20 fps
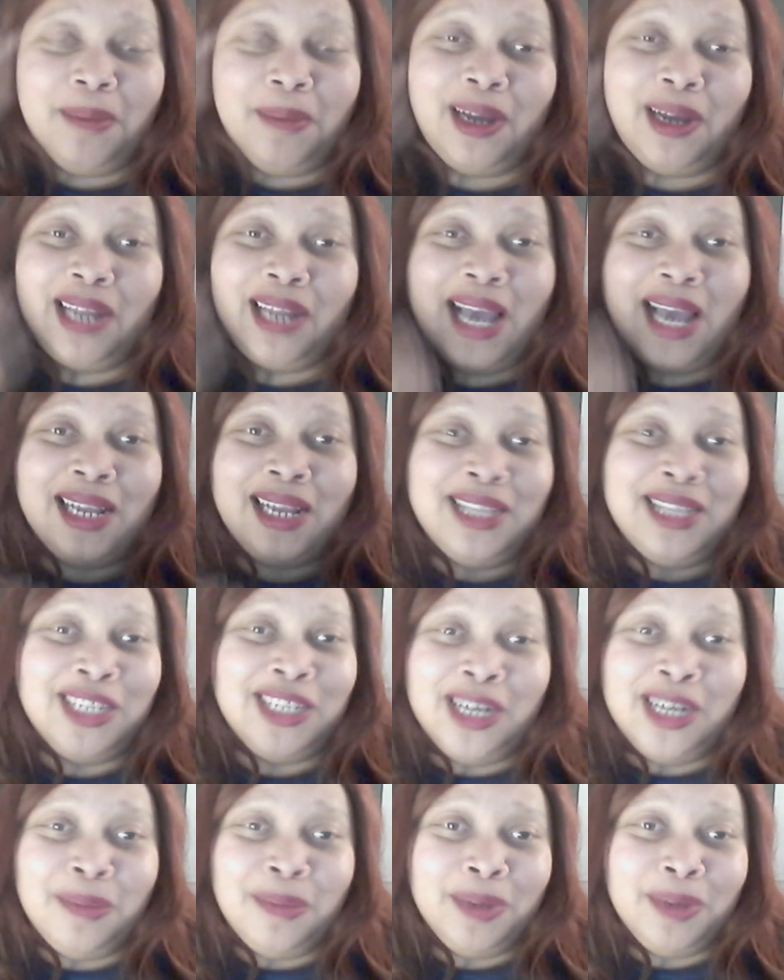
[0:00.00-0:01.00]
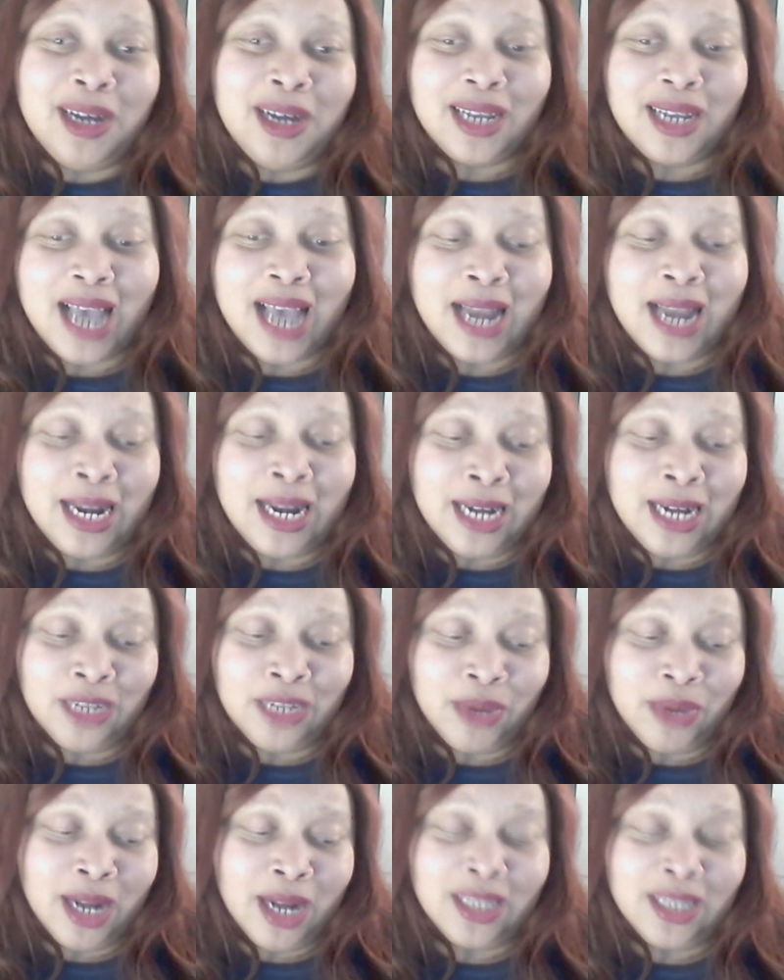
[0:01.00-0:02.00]
but like it's a good book and it
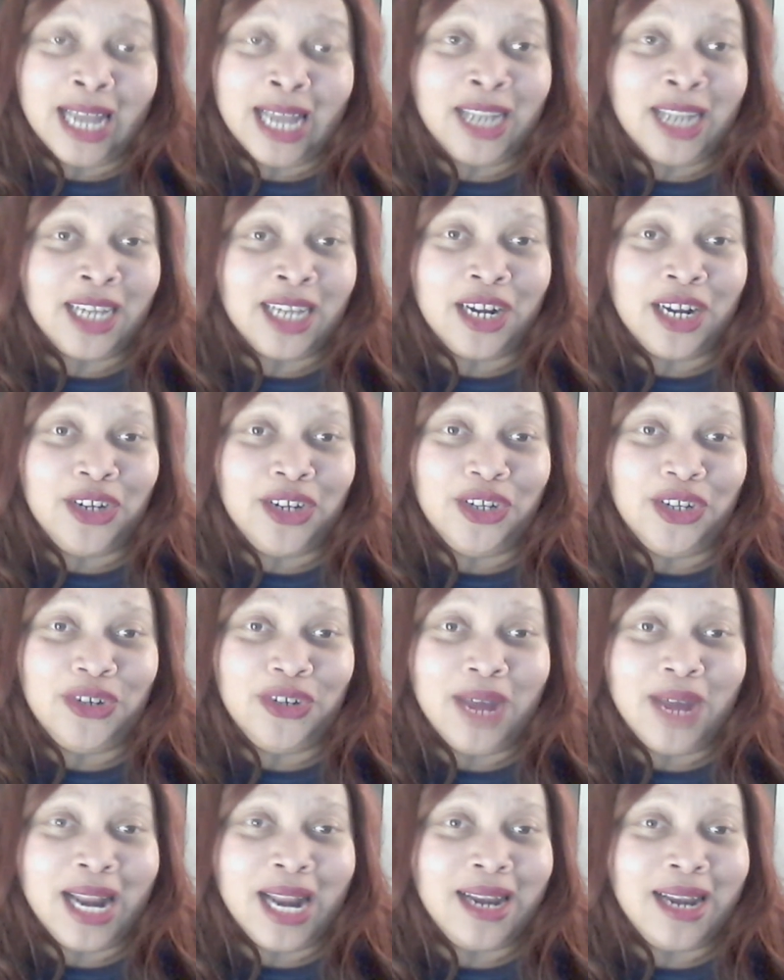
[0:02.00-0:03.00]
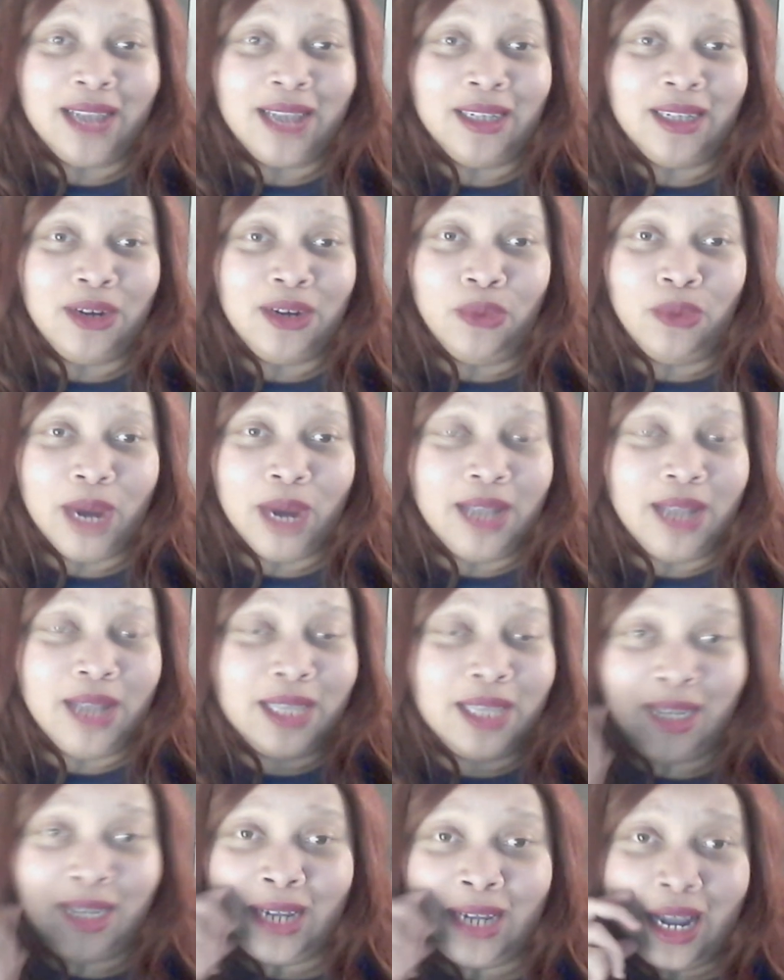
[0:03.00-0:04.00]
does what it said it's going to do and it does it in a way
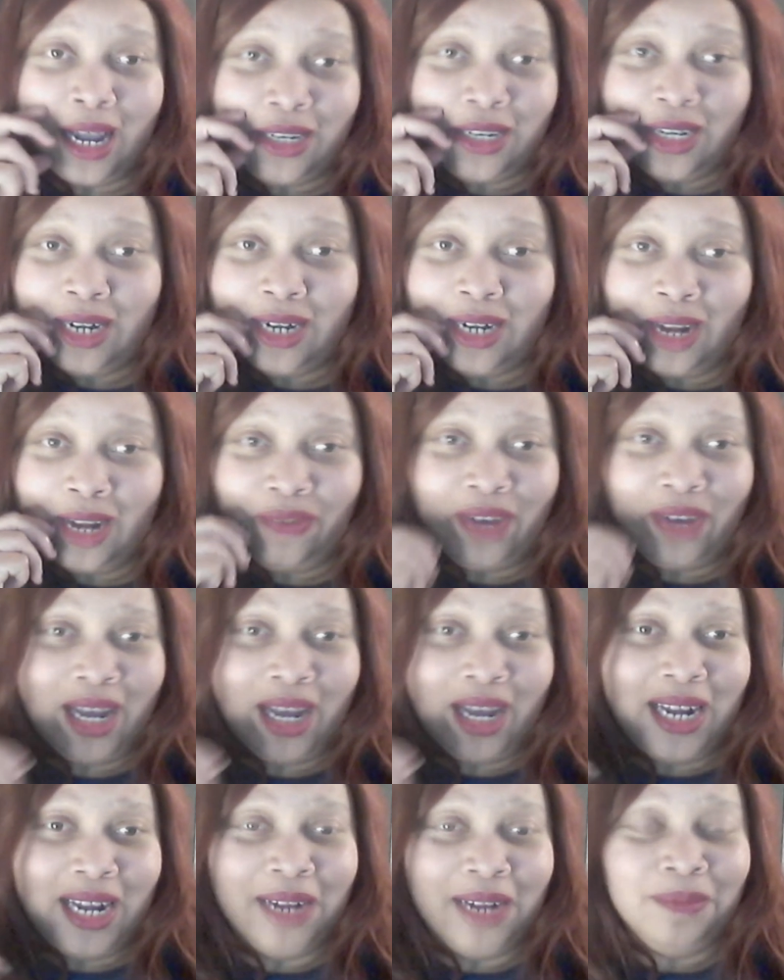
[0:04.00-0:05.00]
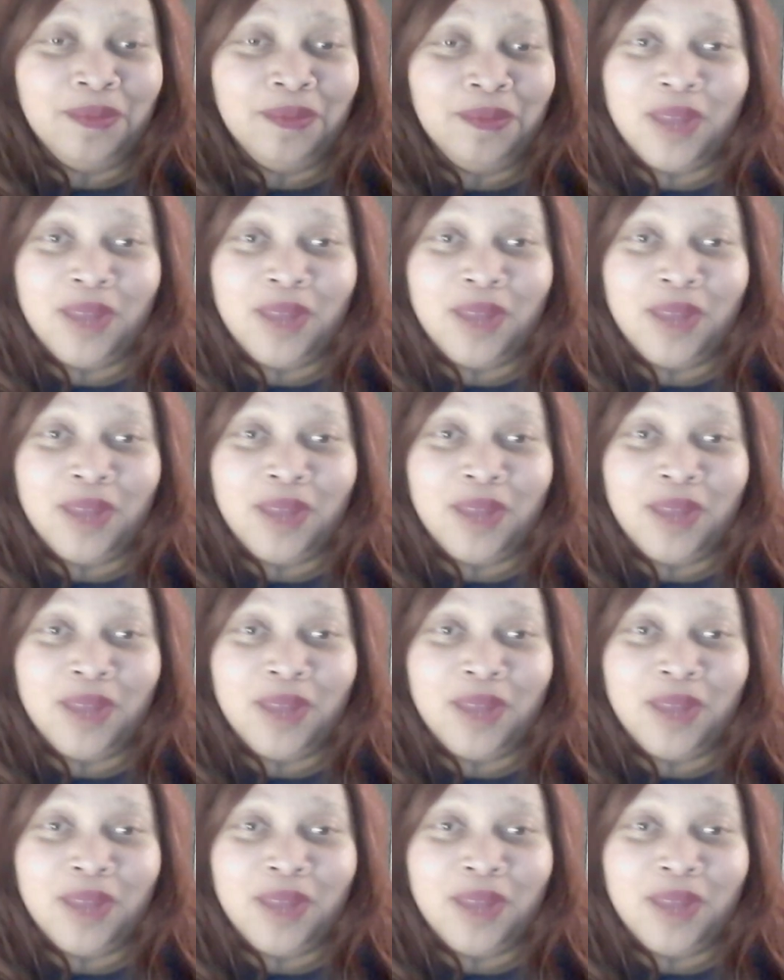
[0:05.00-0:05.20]
that's engaging and fun.